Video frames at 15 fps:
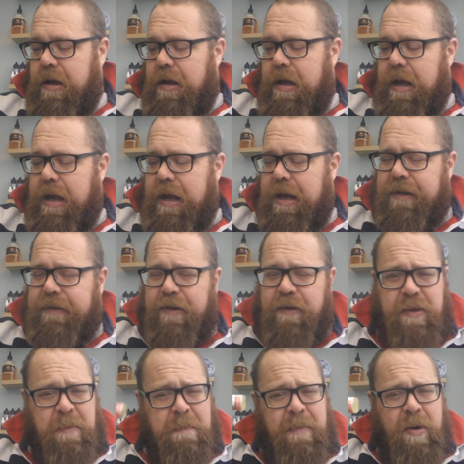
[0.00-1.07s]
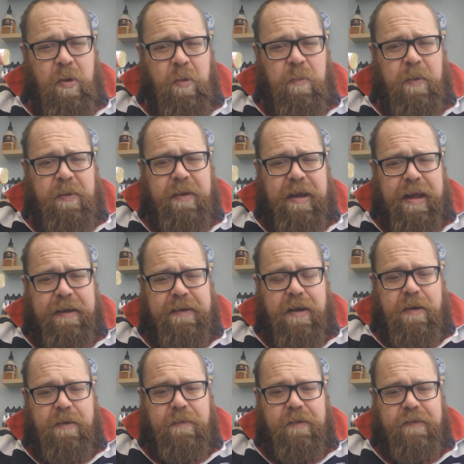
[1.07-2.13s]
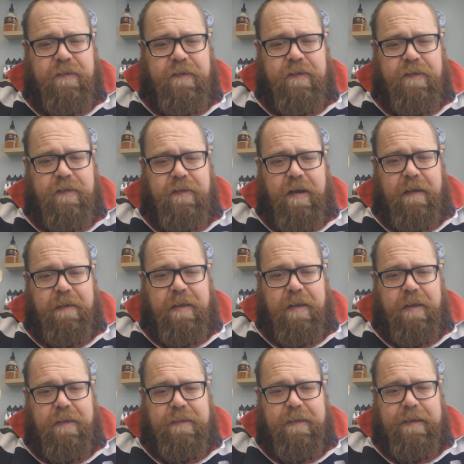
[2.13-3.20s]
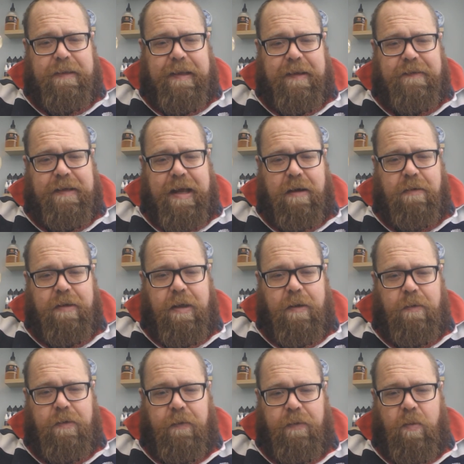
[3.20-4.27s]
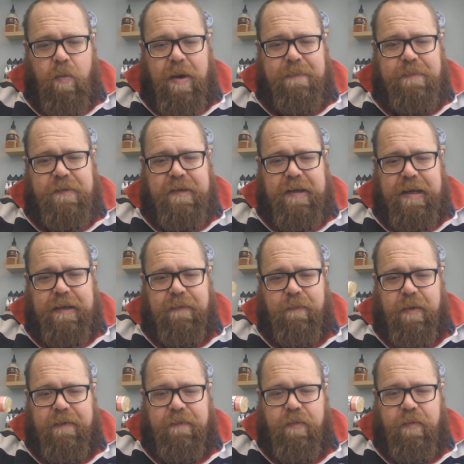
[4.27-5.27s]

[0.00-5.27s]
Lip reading: at the moment, I know there's discount code on the website with